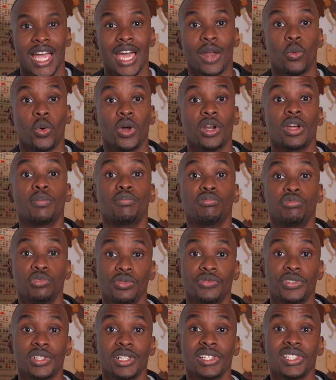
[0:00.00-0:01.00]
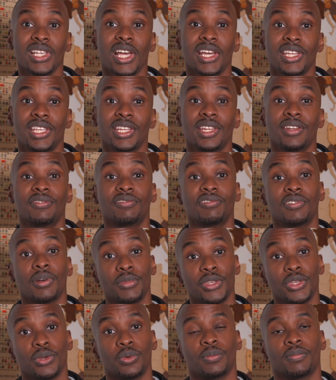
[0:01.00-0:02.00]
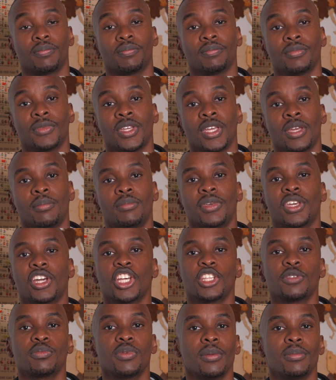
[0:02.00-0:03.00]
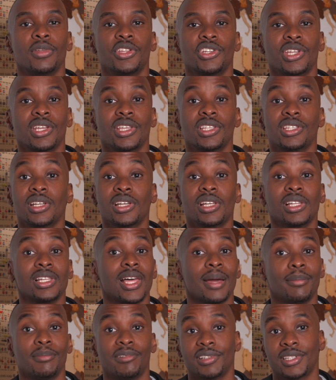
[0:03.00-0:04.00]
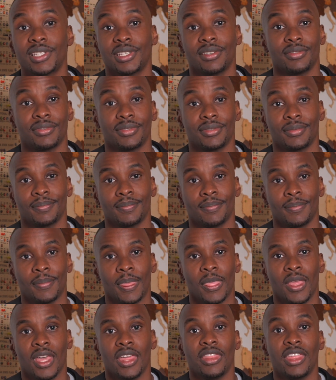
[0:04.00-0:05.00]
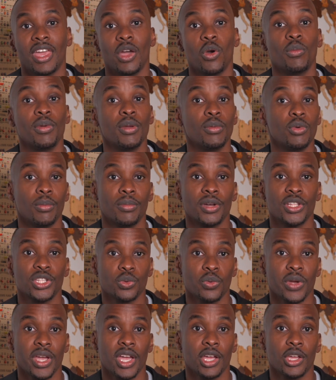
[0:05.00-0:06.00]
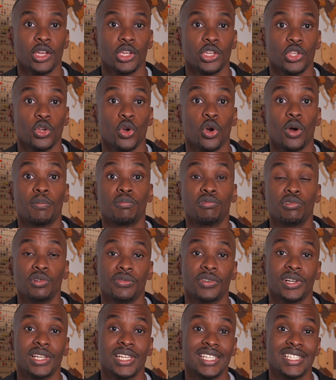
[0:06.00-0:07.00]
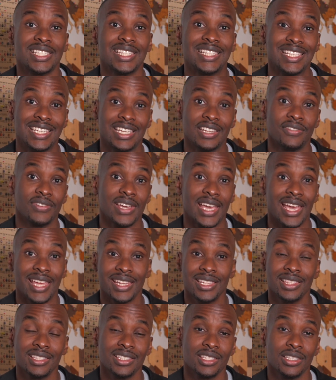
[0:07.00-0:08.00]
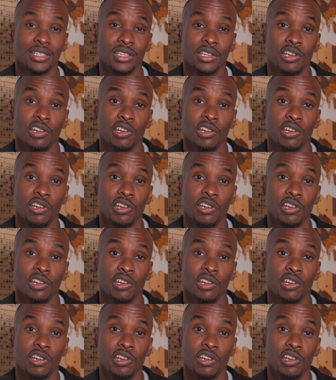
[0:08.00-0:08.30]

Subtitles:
and what approvals are needed from you. Because publishing is collaborative. There will be moments where your approval is needed for edits.